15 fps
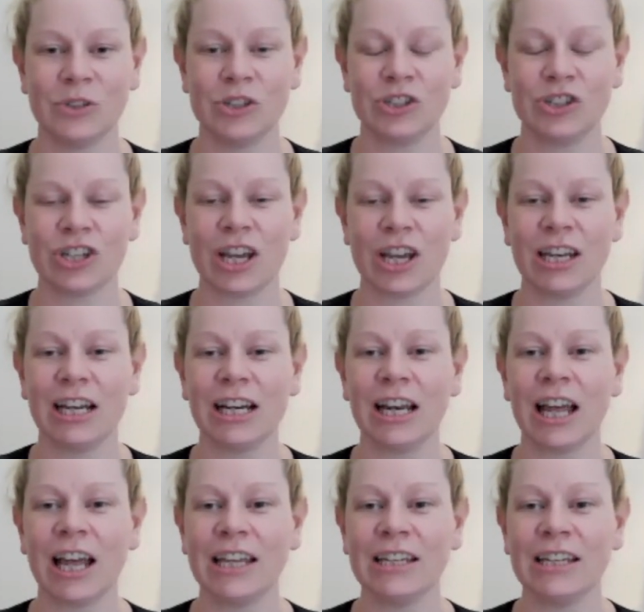shining
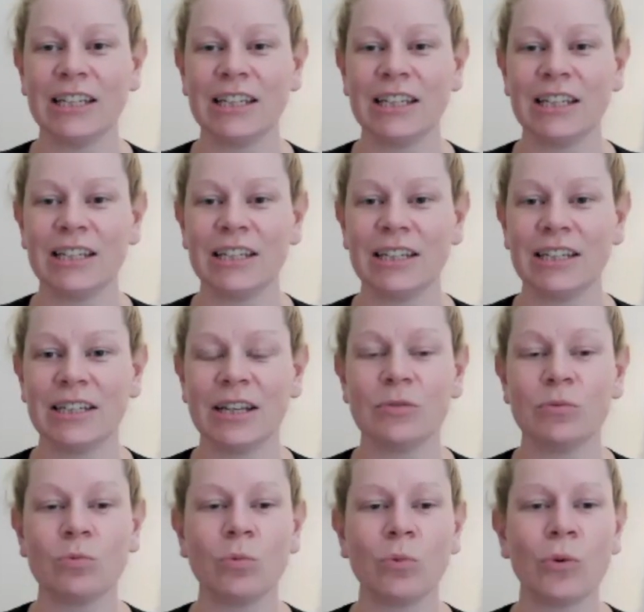light and
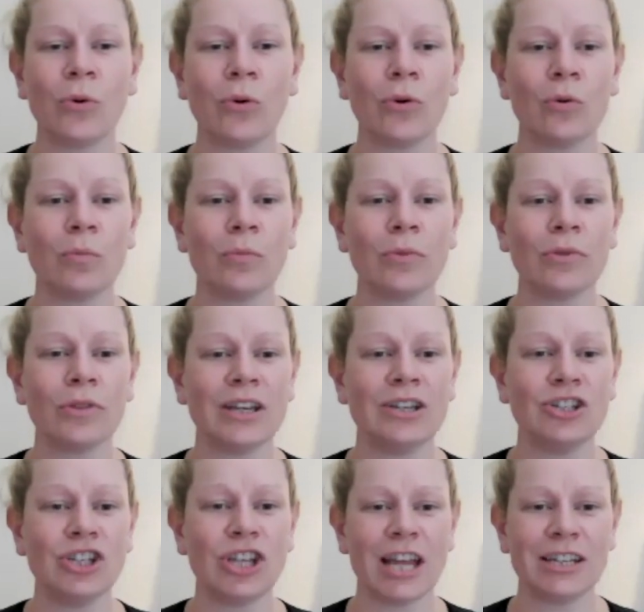warmth and
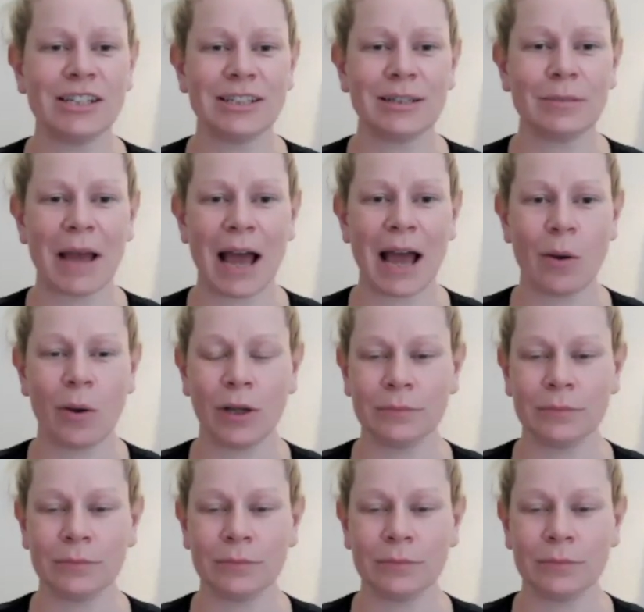gentle power,